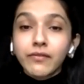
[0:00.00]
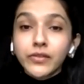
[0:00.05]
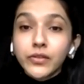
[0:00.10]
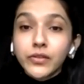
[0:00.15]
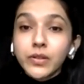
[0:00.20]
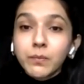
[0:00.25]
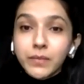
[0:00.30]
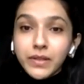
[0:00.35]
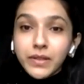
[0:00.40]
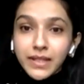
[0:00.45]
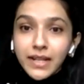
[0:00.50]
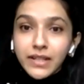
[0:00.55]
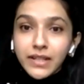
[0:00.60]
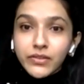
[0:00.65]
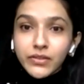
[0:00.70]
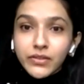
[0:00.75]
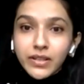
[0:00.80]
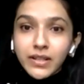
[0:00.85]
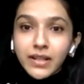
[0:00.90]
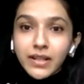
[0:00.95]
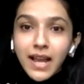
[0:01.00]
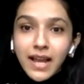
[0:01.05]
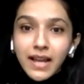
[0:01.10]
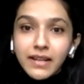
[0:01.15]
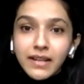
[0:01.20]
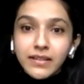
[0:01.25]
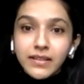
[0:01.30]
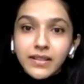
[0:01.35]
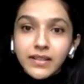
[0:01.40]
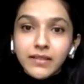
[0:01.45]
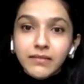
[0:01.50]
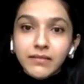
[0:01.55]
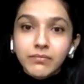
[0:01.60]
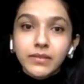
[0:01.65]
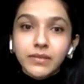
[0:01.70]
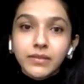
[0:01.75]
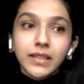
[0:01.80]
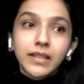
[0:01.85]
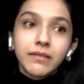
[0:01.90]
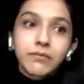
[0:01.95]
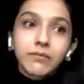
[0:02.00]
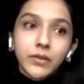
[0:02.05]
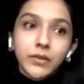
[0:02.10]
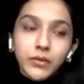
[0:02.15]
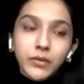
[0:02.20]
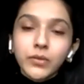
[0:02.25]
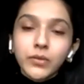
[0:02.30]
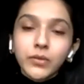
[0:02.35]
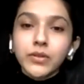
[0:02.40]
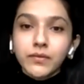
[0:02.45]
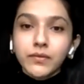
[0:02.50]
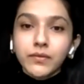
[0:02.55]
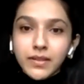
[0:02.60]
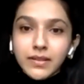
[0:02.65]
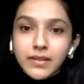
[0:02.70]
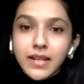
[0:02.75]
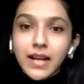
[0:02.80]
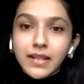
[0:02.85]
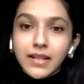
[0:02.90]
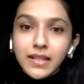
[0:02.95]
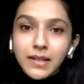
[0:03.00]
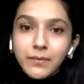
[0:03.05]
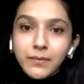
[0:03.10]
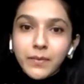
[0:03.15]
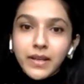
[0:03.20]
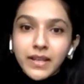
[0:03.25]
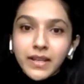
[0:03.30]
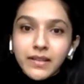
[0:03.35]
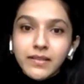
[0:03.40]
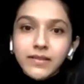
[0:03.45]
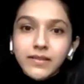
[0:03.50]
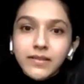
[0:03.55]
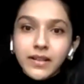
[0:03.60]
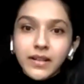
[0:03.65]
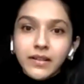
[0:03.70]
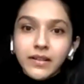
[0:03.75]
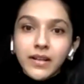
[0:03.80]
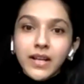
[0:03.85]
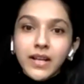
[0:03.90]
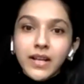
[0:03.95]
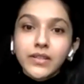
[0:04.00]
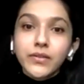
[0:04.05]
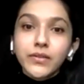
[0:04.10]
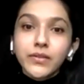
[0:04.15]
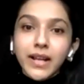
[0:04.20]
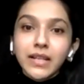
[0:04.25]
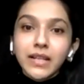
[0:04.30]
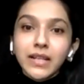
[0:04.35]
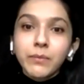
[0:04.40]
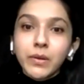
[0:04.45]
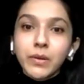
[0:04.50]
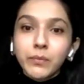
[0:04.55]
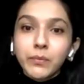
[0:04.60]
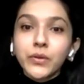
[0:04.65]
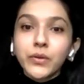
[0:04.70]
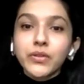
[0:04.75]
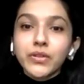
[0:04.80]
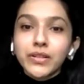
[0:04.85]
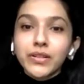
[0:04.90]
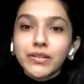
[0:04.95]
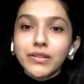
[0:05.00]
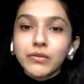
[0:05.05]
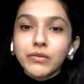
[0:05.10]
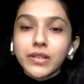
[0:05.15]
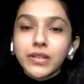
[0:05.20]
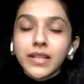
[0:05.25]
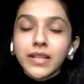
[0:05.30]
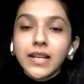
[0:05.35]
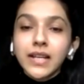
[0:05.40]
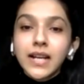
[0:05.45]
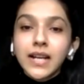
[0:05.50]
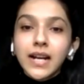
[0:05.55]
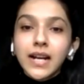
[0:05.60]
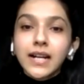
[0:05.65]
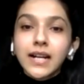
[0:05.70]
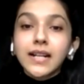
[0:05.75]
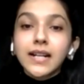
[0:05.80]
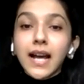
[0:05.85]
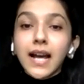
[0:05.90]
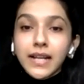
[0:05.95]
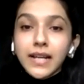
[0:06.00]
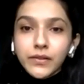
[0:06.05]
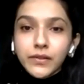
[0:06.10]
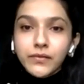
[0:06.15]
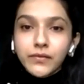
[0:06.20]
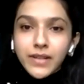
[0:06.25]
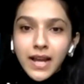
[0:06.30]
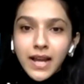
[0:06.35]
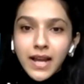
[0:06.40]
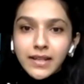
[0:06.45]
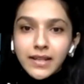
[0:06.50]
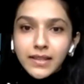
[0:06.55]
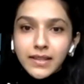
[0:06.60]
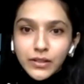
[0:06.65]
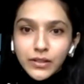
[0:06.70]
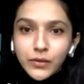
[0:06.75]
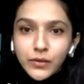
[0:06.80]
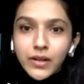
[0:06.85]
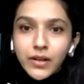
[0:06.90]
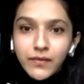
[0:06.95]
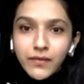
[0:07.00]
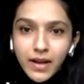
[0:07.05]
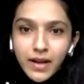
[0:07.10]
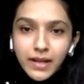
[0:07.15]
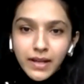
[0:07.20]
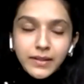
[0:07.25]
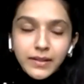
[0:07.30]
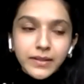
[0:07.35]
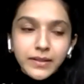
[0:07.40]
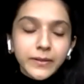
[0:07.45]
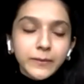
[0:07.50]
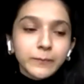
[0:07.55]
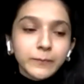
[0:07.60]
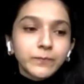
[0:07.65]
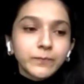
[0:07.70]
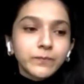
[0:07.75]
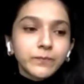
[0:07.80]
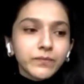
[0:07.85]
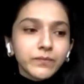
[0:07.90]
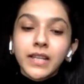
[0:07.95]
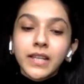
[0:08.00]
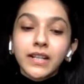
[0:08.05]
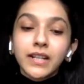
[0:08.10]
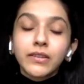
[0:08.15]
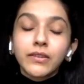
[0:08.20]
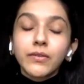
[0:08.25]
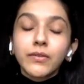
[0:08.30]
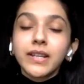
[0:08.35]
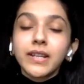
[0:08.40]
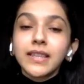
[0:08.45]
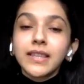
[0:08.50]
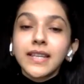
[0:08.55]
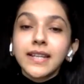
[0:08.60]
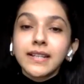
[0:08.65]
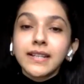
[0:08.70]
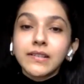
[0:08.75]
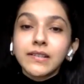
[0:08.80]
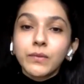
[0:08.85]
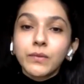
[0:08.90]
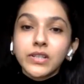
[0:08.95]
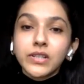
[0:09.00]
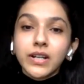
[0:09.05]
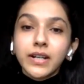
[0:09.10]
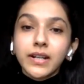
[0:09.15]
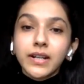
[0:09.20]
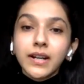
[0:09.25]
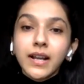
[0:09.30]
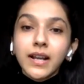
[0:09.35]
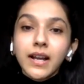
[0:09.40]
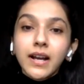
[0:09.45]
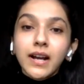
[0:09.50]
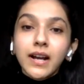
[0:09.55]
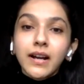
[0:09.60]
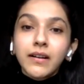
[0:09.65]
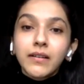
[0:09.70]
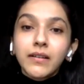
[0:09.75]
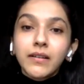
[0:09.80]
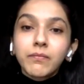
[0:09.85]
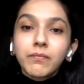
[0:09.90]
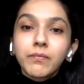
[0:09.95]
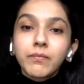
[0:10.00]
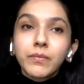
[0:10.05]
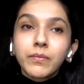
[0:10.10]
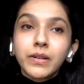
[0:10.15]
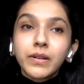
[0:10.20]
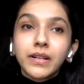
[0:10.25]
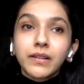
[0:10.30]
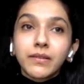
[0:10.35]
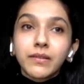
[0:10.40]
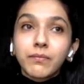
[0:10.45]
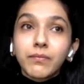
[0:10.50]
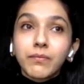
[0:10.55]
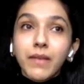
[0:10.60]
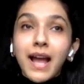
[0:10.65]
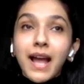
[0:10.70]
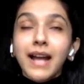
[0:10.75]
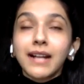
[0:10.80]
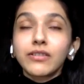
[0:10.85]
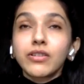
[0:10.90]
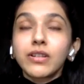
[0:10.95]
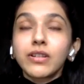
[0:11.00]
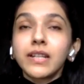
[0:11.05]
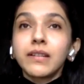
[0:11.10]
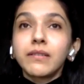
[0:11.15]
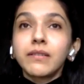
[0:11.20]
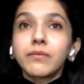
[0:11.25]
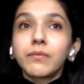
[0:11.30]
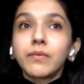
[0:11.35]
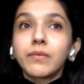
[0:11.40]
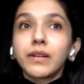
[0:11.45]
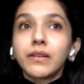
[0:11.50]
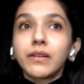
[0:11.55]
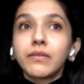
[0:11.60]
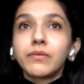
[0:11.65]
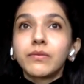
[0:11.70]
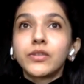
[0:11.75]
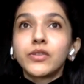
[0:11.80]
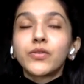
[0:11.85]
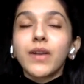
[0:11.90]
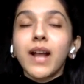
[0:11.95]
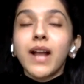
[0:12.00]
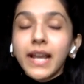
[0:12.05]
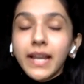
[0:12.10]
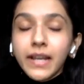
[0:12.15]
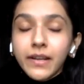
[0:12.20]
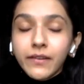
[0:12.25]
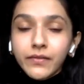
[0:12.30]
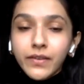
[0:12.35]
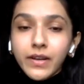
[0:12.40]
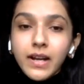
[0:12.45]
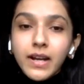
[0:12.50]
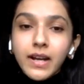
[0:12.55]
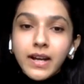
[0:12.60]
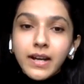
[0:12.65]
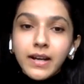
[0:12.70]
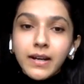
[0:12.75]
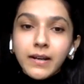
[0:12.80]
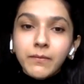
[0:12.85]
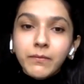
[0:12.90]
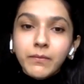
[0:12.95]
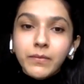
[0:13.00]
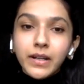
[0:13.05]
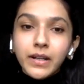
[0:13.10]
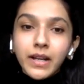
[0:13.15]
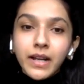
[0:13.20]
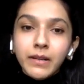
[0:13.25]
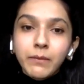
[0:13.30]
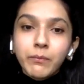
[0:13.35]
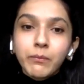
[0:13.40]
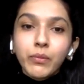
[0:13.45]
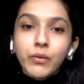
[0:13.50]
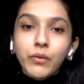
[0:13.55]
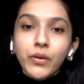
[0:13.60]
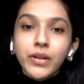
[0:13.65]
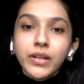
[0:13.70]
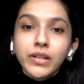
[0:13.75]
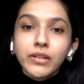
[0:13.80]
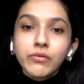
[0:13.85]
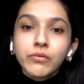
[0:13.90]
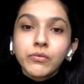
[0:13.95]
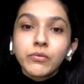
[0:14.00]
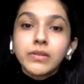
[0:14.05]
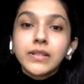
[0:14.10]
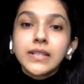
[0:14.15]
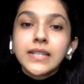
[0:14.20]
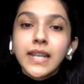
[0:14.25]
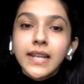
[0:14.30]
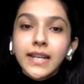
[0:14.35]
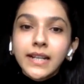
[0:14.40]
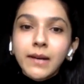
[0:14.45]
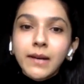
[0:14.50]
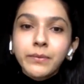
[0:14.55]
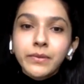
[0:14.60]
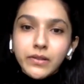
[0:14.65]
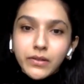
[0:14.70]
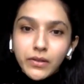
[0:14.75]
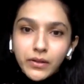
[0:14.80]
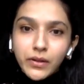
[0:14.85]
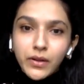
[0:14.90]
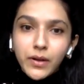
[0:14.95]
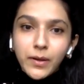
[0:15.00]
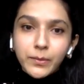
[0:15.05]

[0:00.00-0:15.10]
good potential, and the growth of the startup is directly proportional to the kind of talent that you have hired. There are three things which are actually drive an employee to take up stock